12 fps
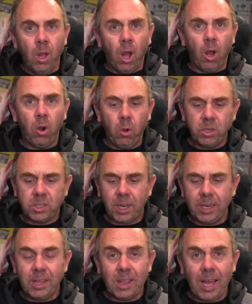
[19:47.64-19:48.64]

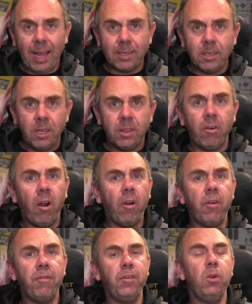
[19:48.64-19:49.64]
Alongside that, there
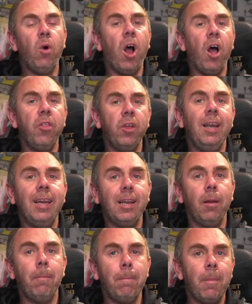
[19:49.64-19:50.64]
are a few other
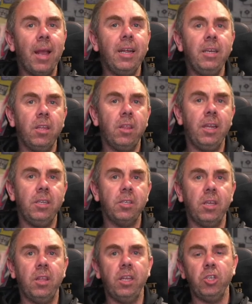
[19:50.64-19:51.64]
little minor things
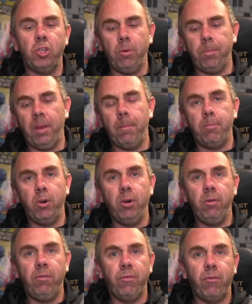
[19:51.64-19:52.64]
I think should be
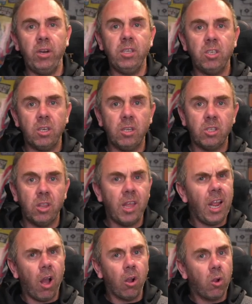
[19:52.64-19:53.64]
improved. For instance,
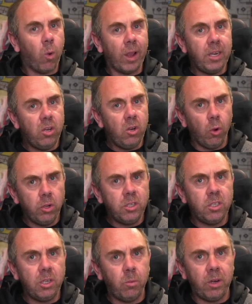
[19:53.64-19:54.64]
they are quite
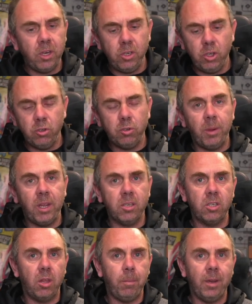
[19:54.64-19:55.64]
noisy when in use
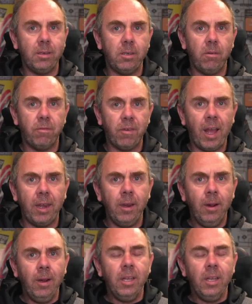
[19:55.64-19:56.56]
because of the built-in fan.